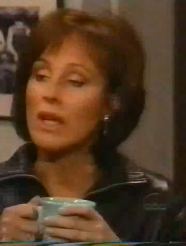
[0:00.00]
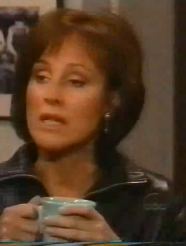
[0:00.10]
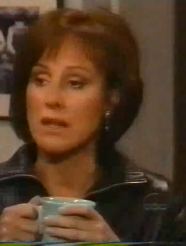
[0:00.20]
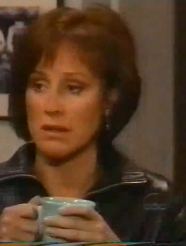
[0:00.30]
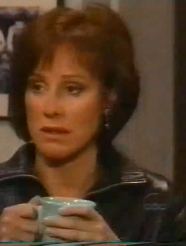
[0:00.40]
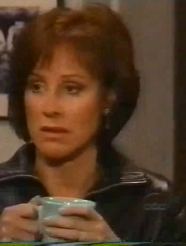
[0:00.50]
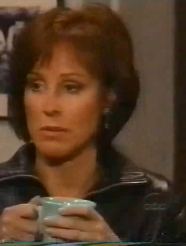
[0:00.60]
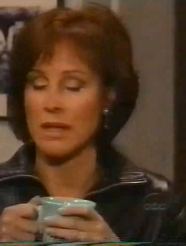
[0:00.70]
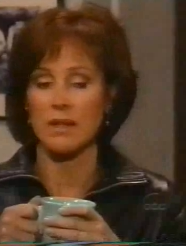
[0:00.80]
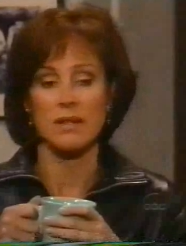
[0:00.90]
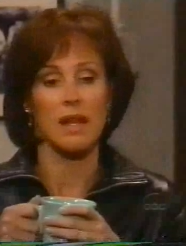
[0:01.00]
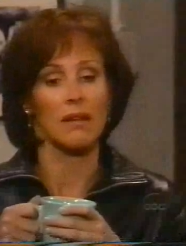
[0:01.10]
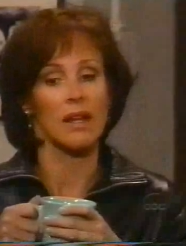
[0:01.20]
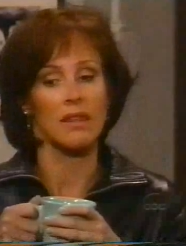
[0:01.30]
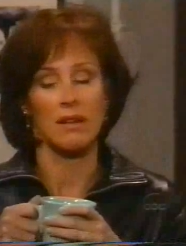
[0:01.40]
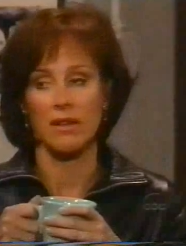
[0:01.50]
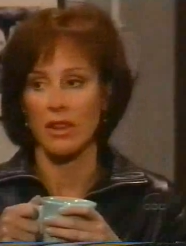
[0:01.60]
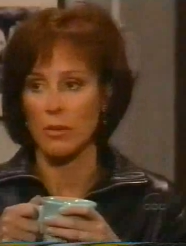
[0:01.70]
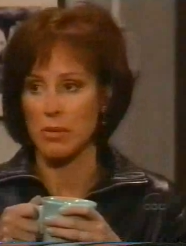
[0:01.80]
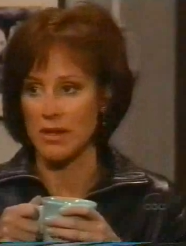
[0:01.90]
it doesn't. But it does sound like a theory
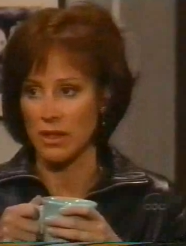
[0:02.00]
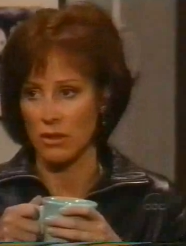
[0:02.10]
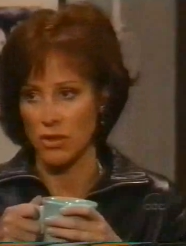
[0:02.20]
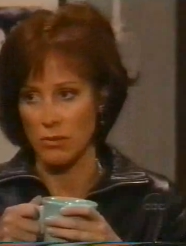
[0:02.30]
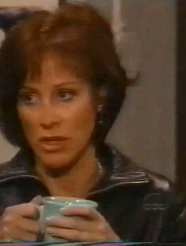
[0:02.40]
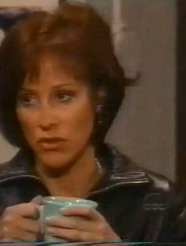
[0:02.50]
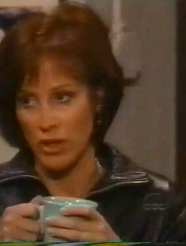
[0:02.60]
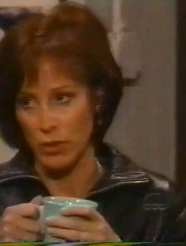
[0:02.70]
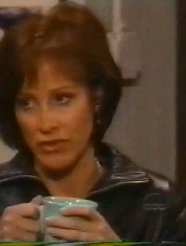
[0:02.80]
that the prosecution might try to